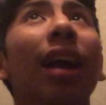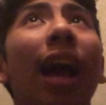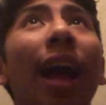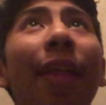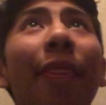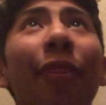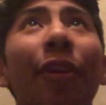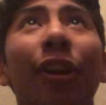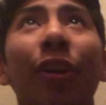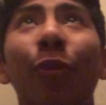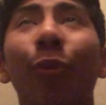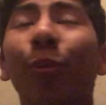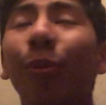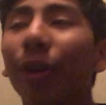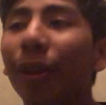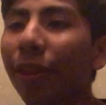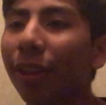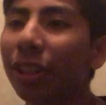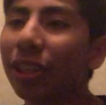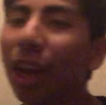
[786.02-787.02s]
and
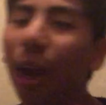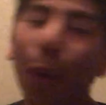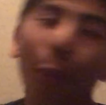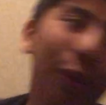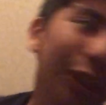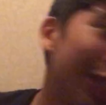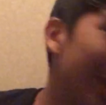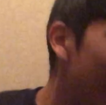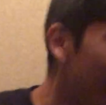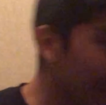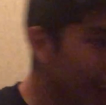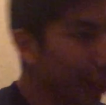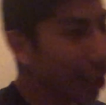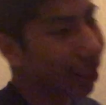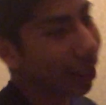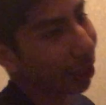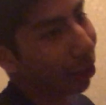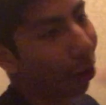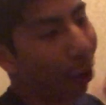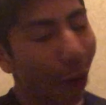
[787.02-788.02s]
the giant was
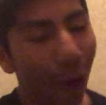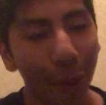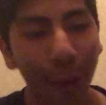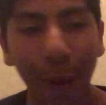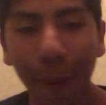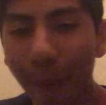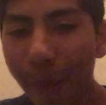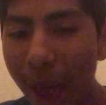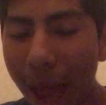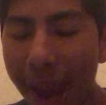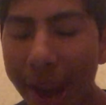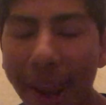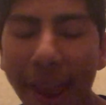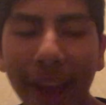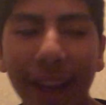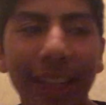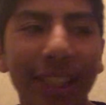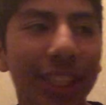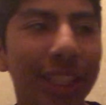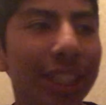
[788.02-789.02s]
killing like all her men,
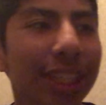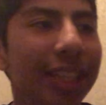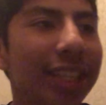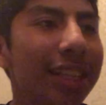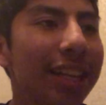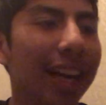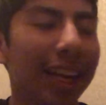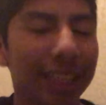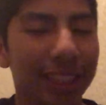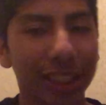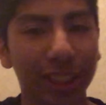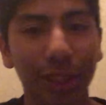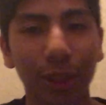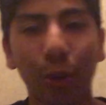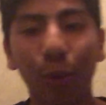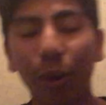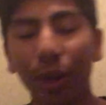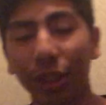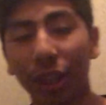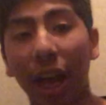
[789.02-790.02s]
and she got
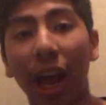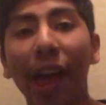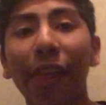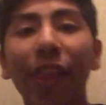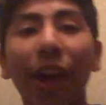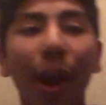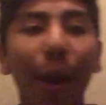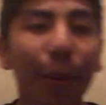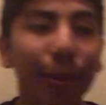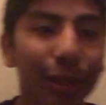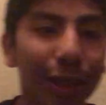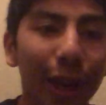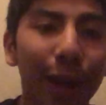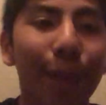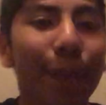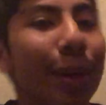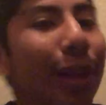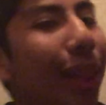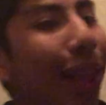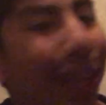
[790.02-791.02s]
squished. I thought it was gonna be